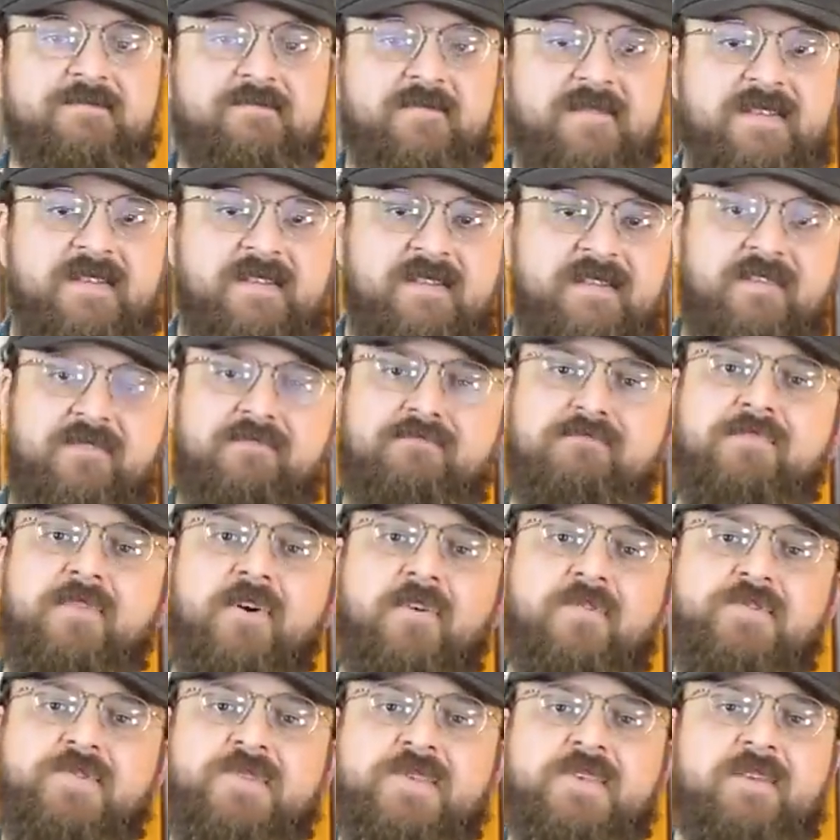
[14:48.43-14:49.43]
but it still
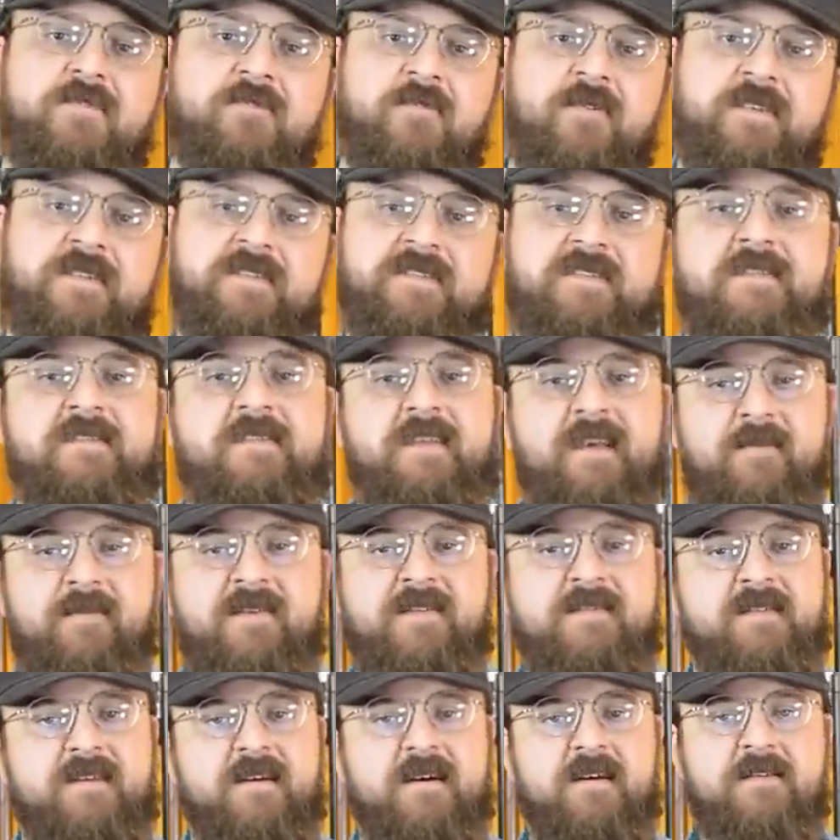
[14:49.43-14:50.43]
mostly works the same
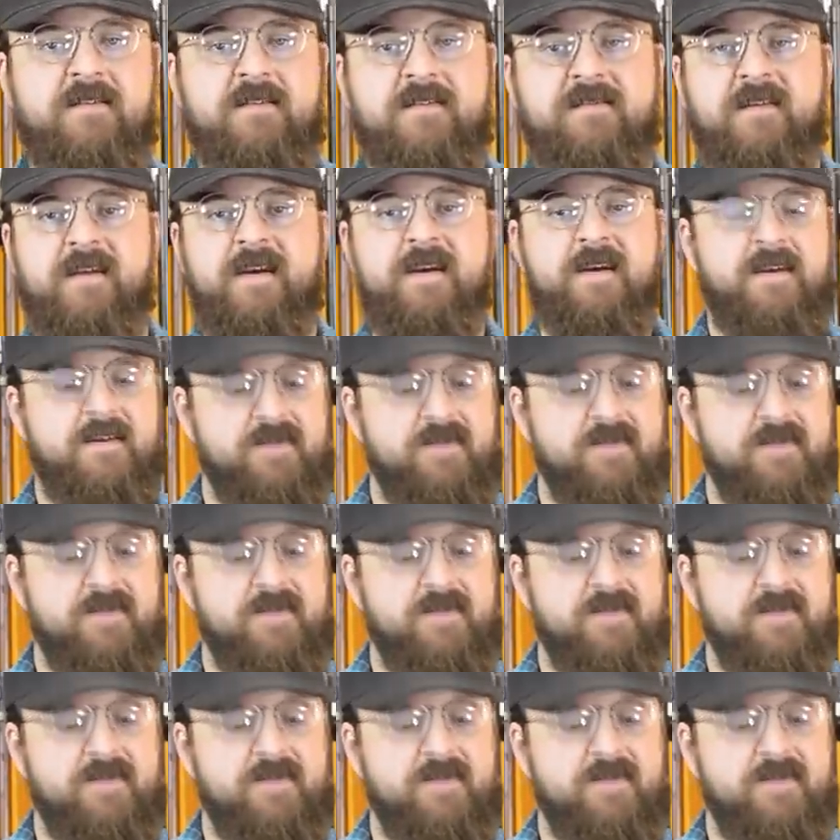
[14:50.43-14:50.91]
as the others.